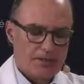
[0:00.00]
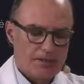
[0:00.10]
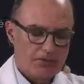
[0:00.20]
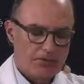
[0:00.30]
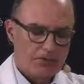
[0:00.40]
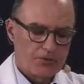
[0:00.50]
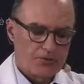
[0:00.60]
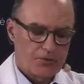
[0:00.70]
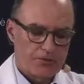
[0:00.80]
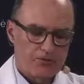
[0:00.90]
is going
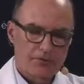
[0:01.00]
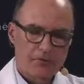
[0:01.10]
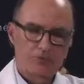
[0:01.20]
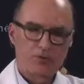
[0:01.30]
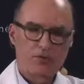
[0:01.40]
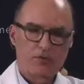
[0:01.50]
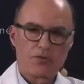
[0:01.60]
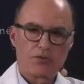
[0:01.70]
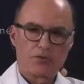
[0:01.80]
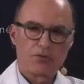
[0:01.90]
to have
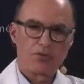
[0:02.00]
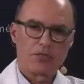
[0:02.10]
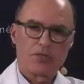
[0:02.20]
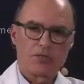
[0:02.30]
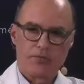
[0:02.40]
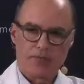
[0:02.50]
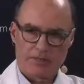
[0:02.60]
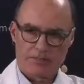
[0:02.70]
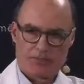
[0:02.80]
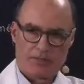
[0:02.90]
some type of
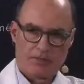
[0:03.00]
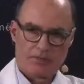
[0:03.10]
reaction.